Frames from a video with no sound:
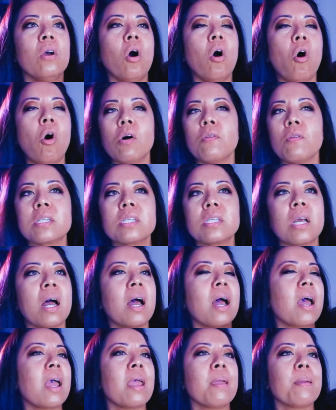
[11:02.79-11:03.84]
all the
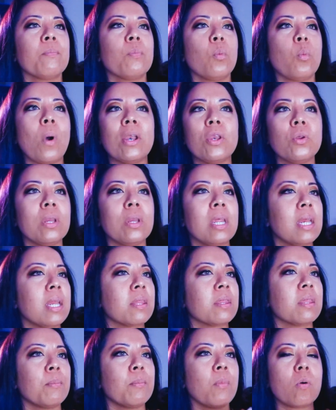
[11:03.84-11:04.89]
time, when you need it
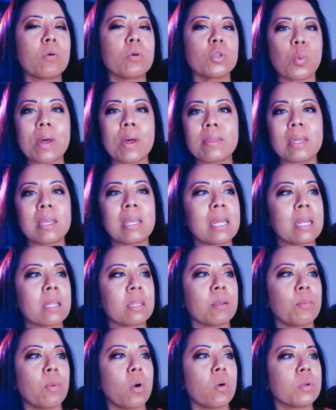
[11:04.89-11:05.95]
the most, when they need it the
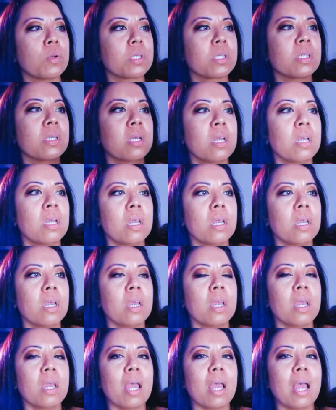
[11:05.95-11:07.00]
most.
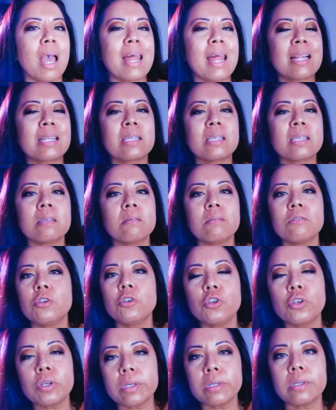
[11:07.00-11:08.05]
And it's
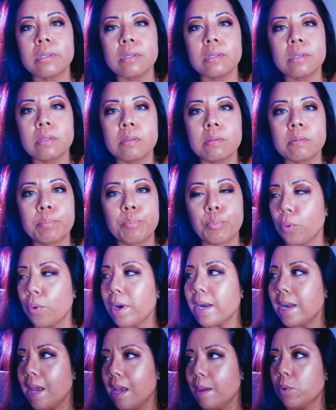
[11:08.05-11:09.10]
just pretty
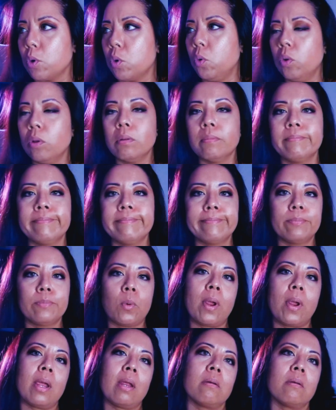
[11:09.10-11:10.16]
damn cool,
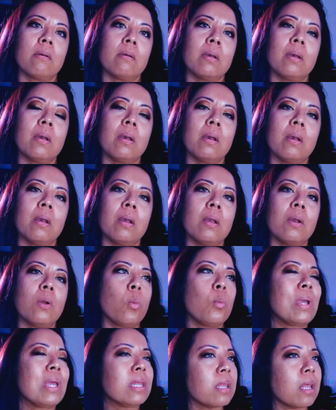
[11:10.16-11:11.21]
right?
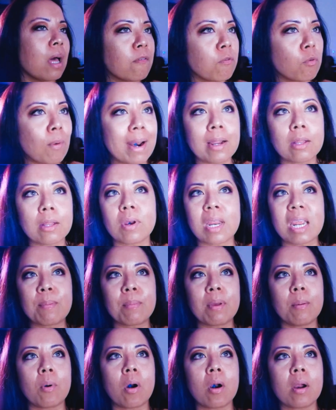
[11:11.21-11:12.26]
We love regular email
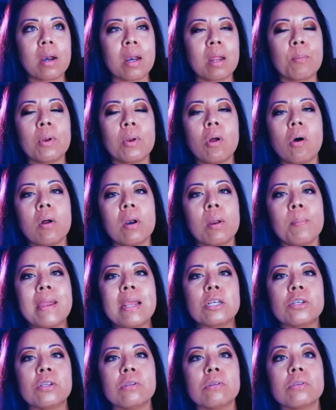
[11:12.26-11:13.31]
marketing, but
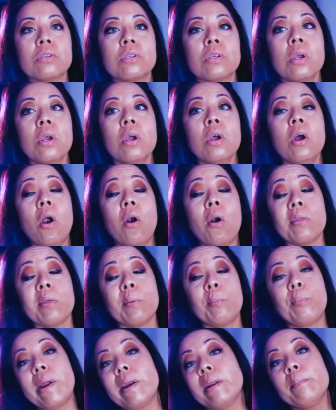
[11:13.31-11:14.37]
automations are the
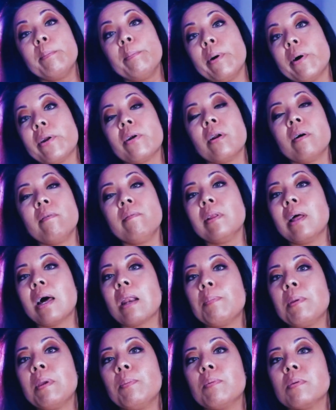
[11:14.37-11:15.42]
bread and butter of a lot of
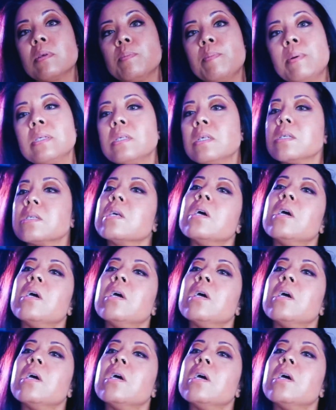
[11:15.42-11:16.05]
people's business.